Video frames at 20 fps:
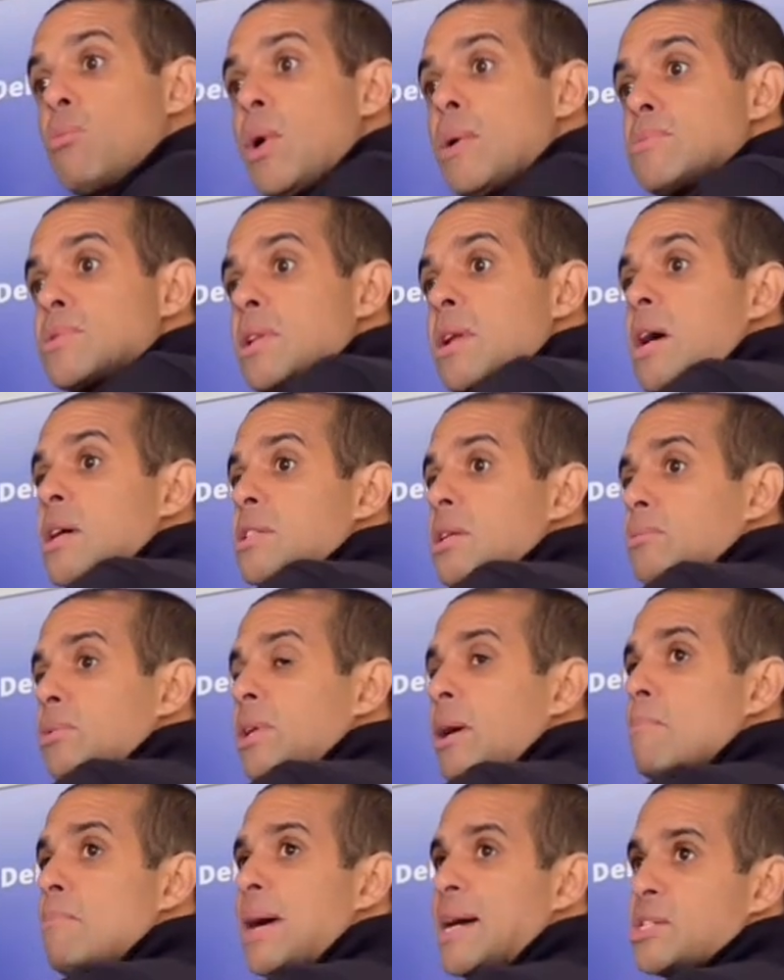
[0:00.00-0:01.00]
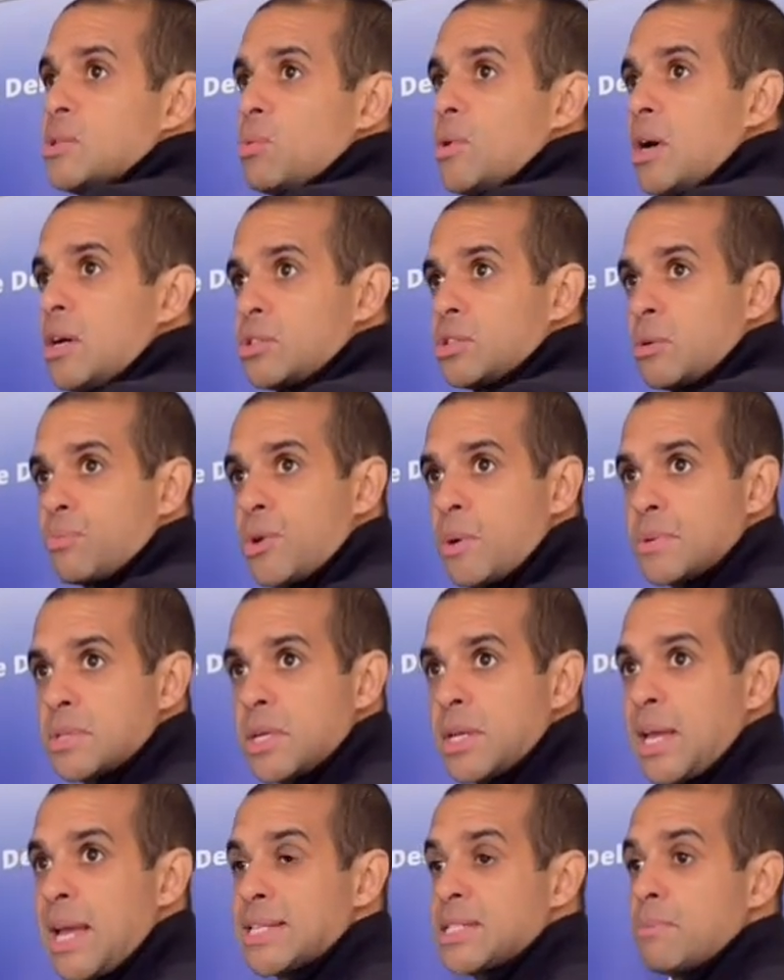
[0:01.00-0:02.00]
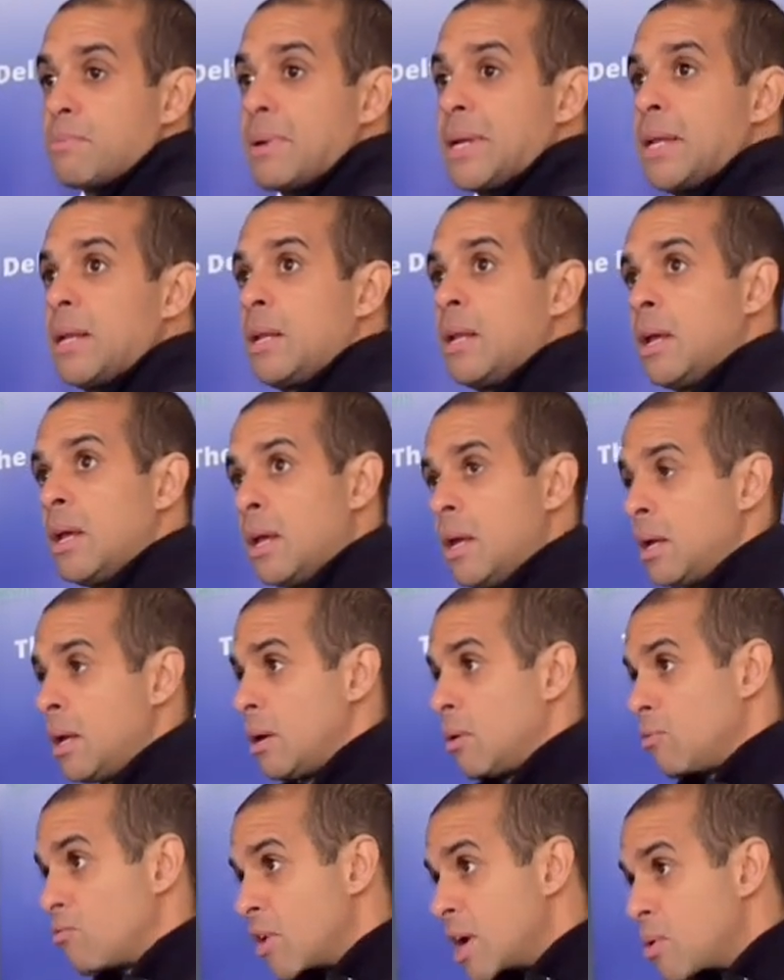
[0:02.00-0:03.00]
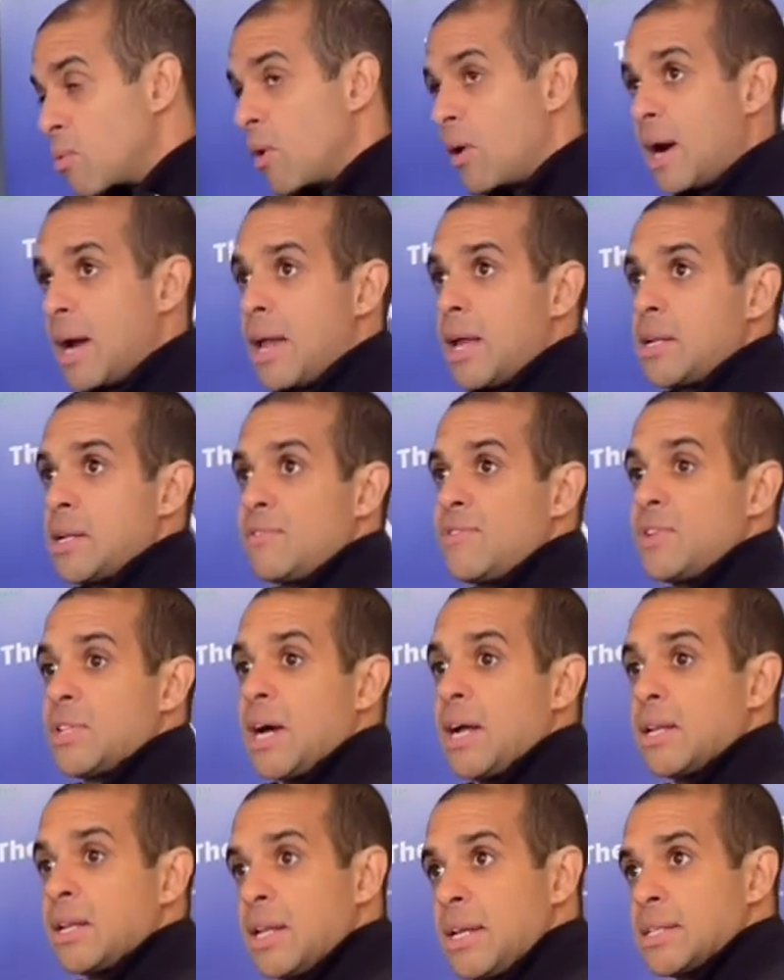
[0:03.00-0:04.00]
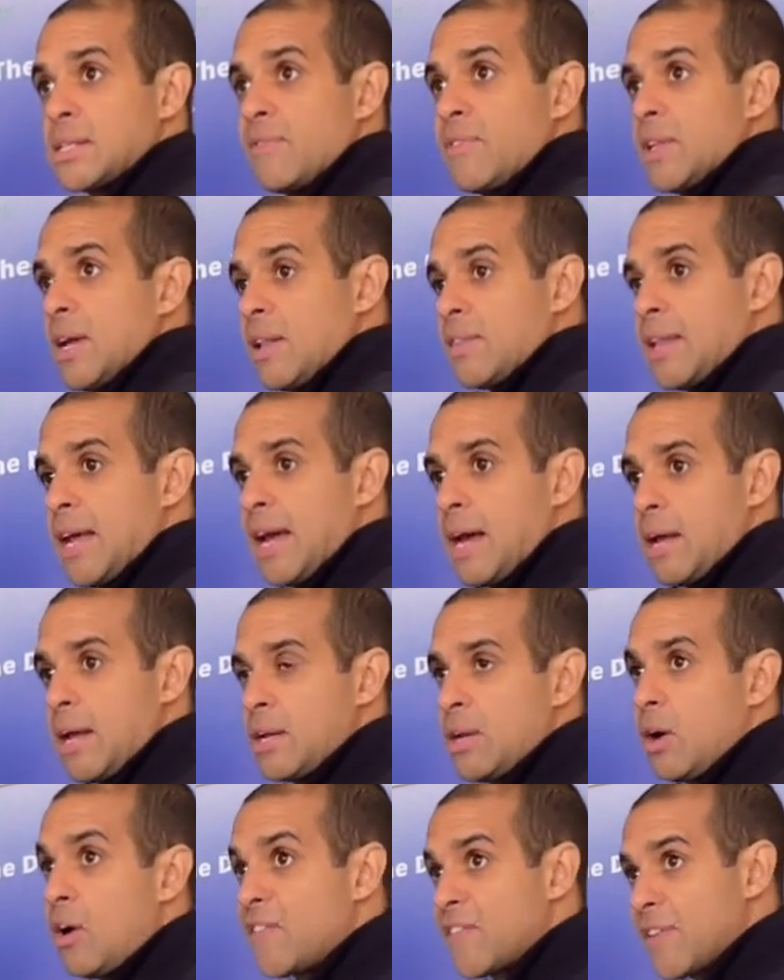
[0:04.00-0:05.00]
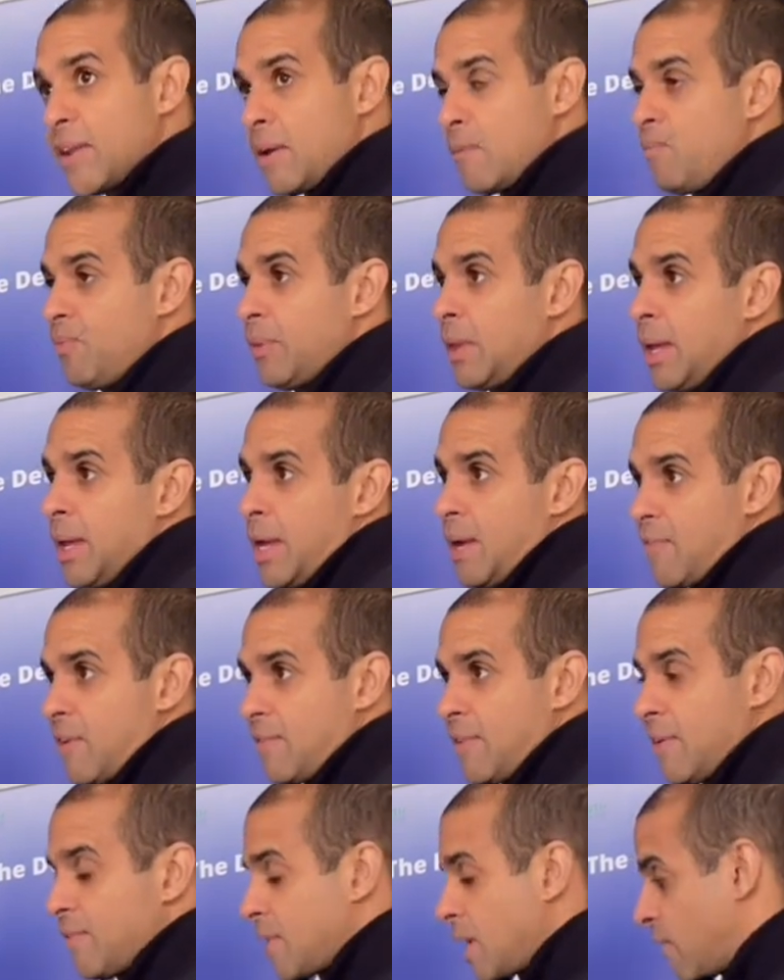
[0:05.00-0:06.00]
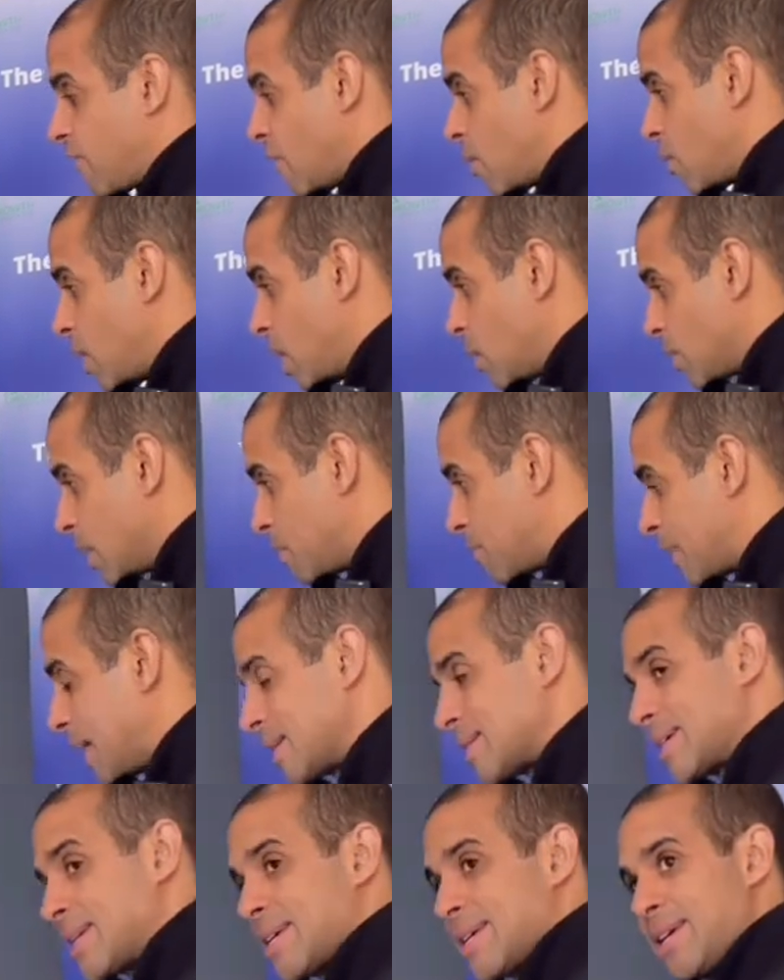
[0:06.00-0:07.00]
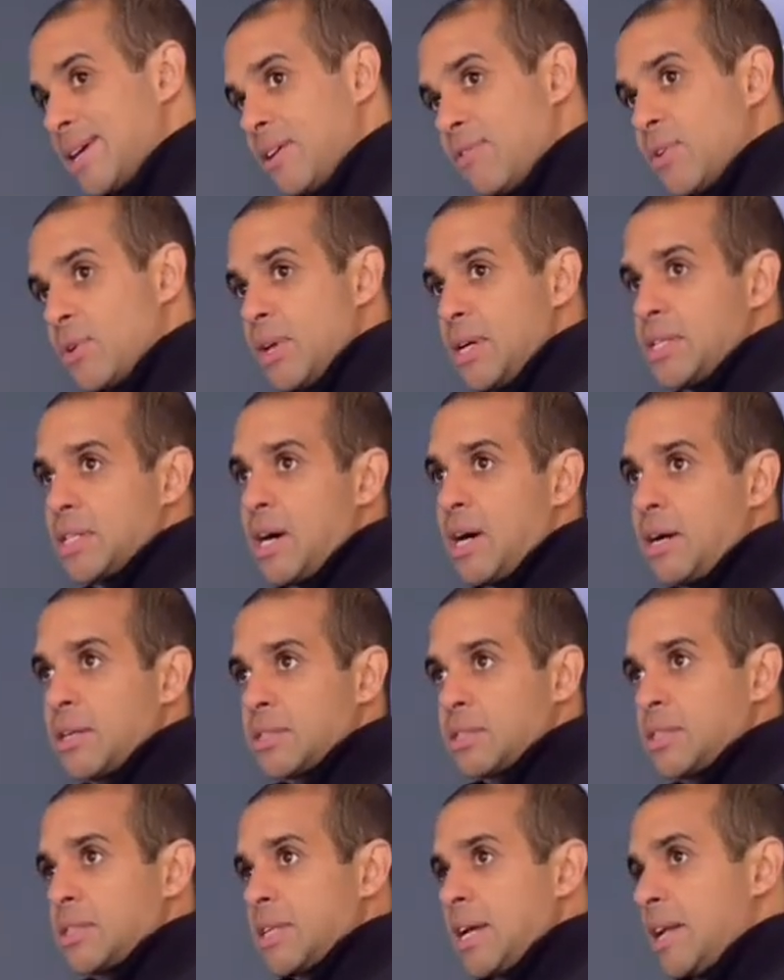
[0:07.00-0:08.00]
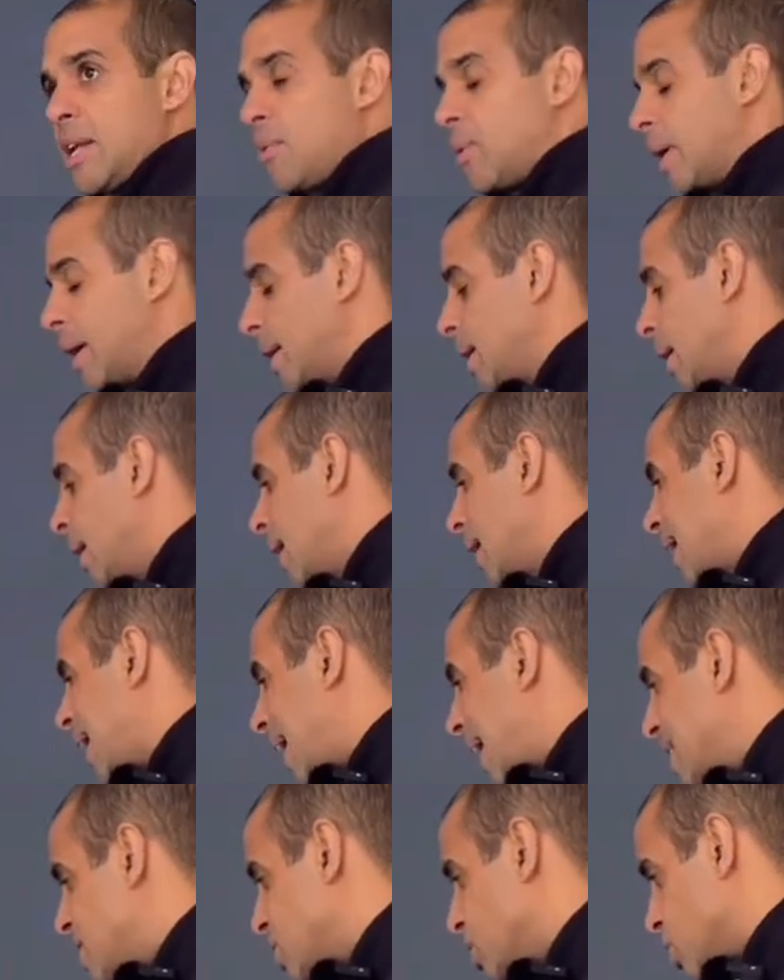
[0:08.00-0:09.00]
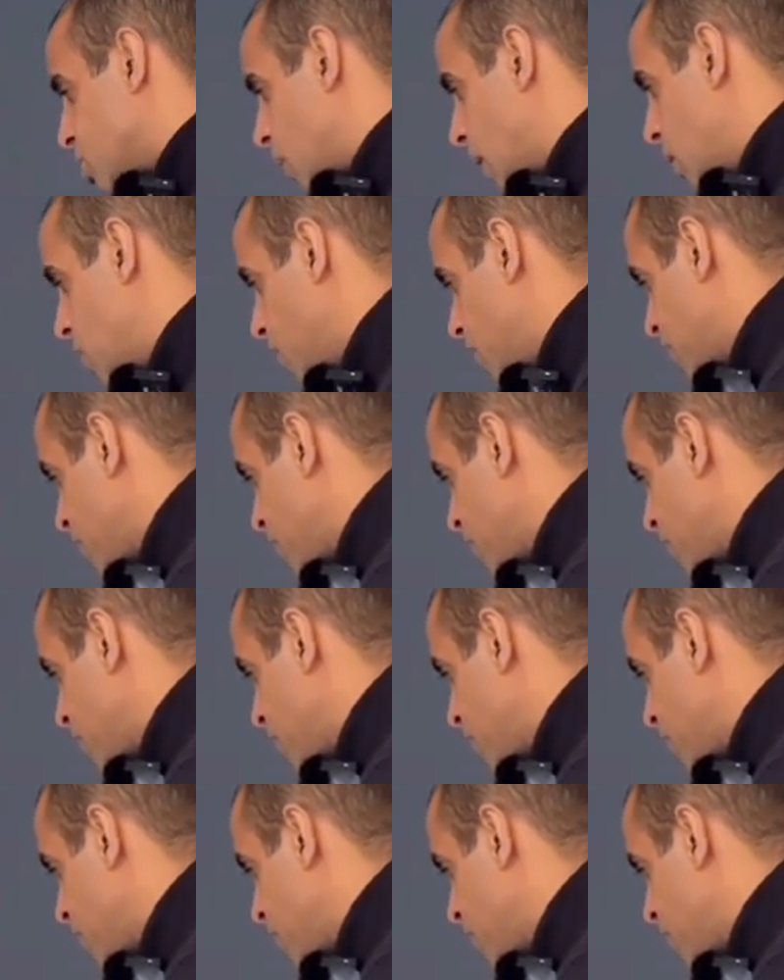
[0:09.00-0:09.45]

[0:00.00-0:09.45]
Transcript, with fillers: When was the last time you done major works on a property? Has it been rewired? Have you done this? Have you done that? And often, if they've lived there for a while, they'll be able to give you these answers anyway. Agents won't.